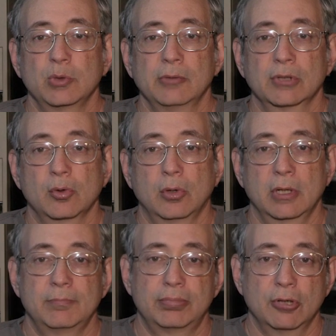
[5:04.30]
will
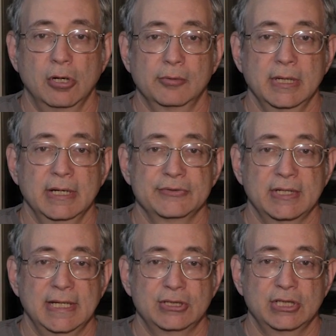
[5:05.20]
record ProRes
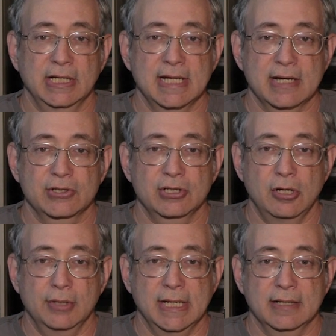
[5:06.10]
and HDNX
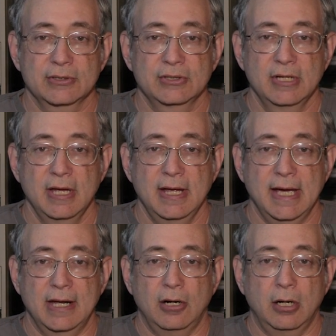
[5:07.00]
codecs,
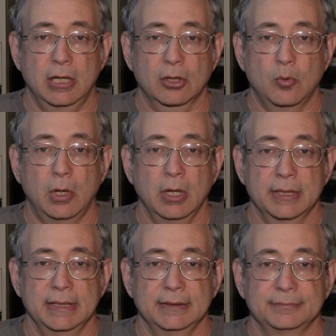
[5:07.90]
at a higher
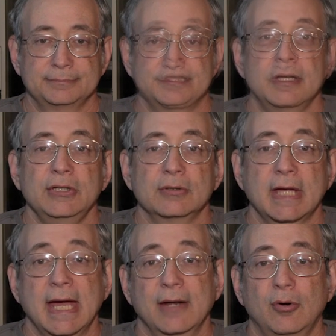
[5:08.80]
quality. You
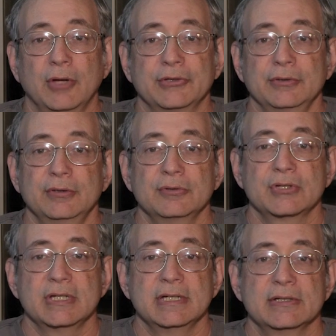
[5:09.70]
can also use
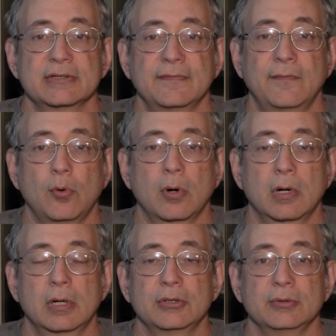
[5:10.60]
these
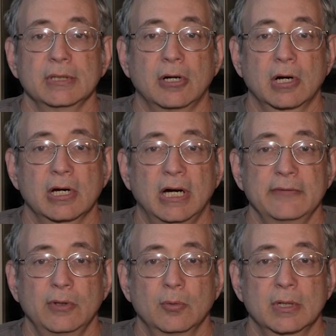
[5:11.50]
for doing
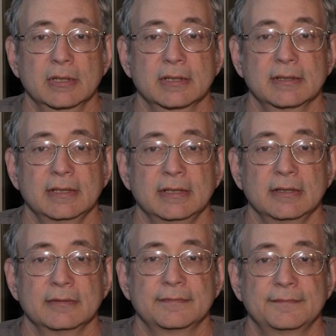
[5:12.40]
archival work
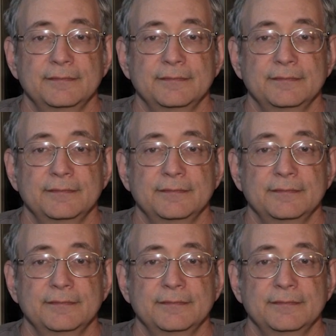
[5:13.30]
if